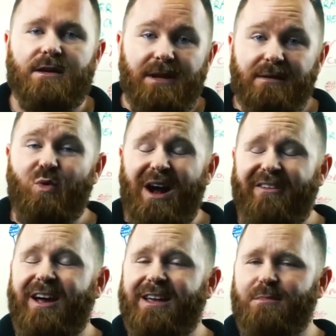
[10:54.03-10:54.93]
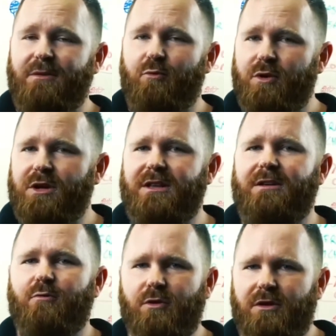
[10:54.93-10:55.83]
Sometimes Wi-Fi can be
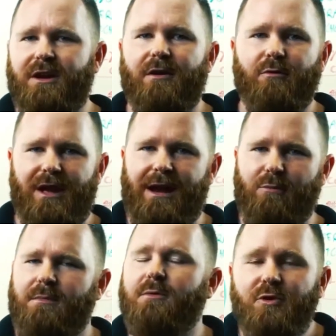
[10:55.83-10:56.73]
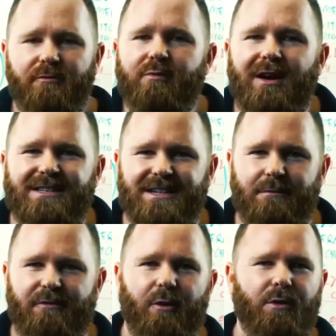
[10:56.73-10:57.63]
really, really unreliable. I mean, you've probably
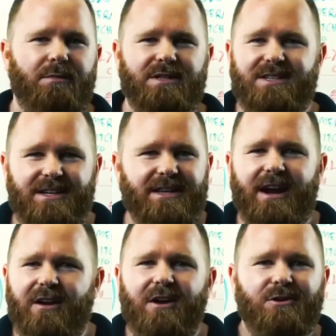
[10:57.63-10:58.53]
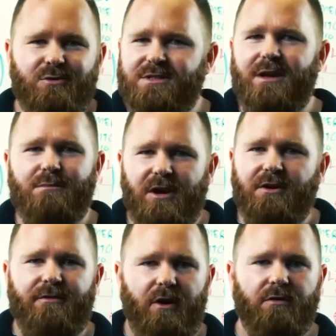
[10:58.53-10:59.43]
seen it before where you've been sitting there doing something
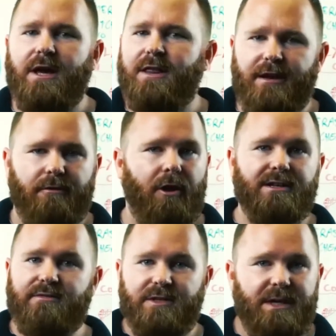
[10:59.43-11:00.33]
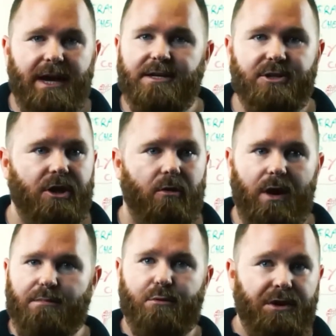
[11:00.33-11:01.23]
on your phone and then lots of attendees
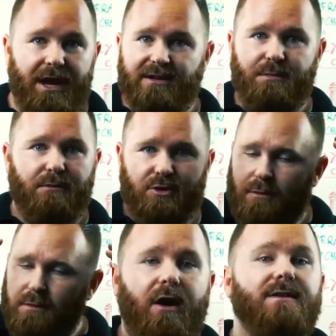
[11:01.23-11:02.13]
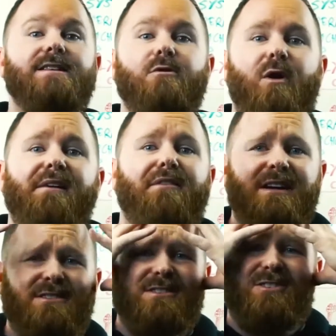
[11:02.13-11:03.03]
show up, 3,000 people and all of a sudden the
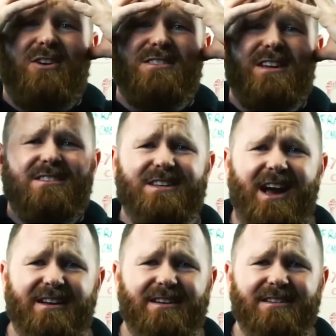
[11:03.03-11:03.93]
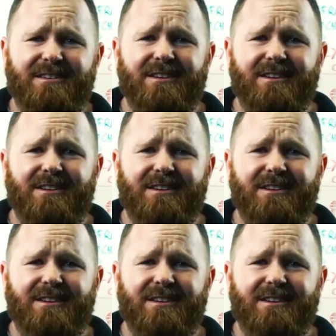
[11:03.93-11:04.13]
Wi-Fi just starts to suck.